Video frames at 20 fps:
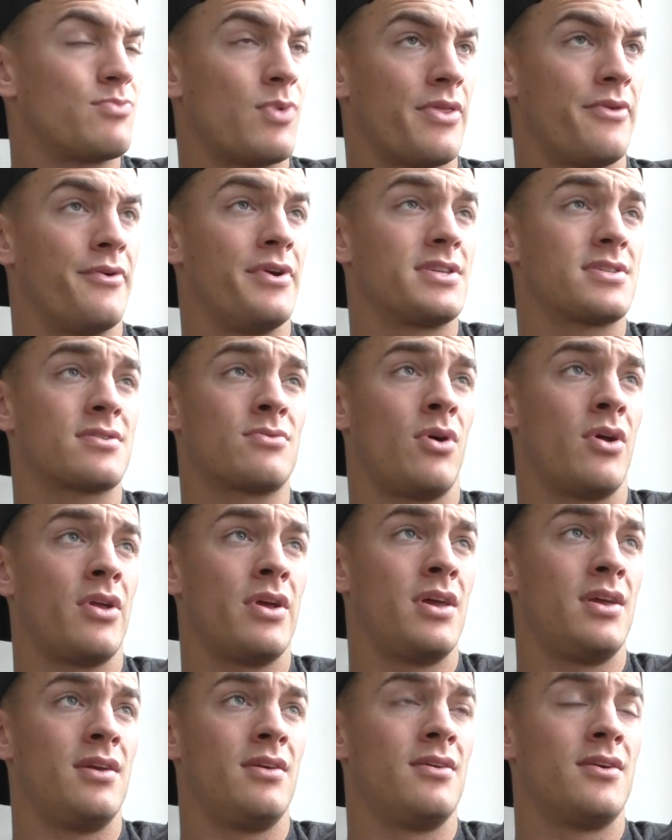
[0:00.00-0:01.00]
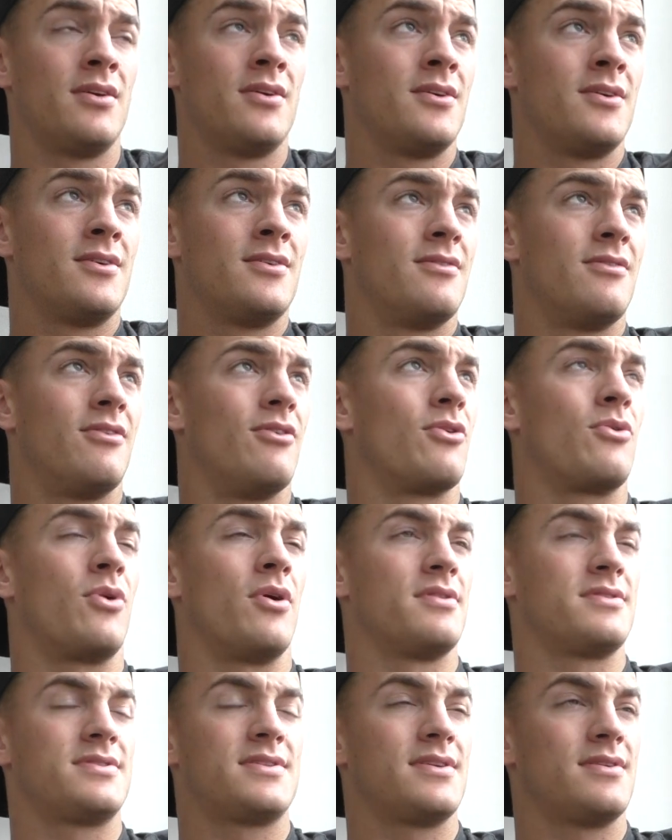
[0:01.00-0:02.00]
Whether it's quality or
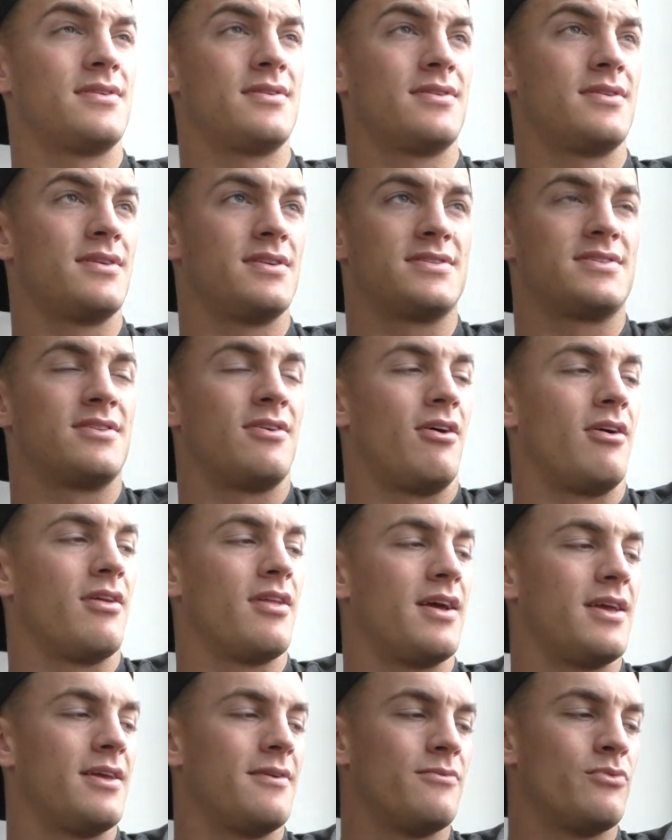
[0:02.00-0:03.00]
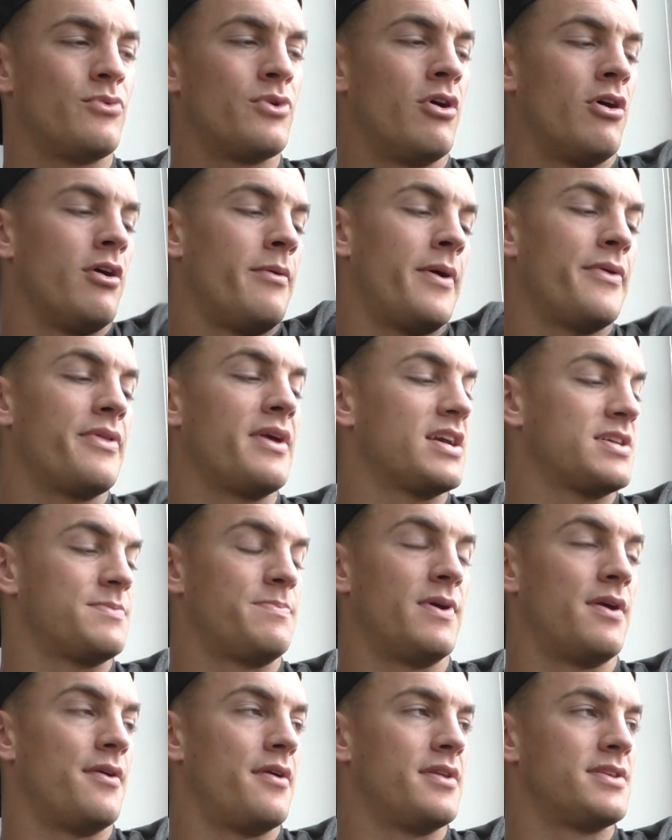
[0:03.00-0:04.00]
quantity, it's not like, we're all about the
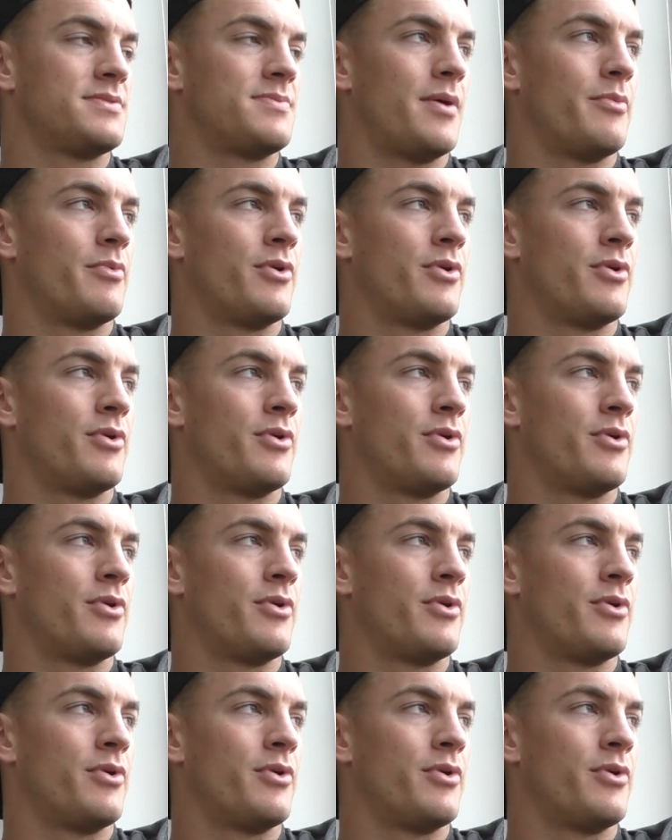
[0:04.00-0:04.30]
experience, man.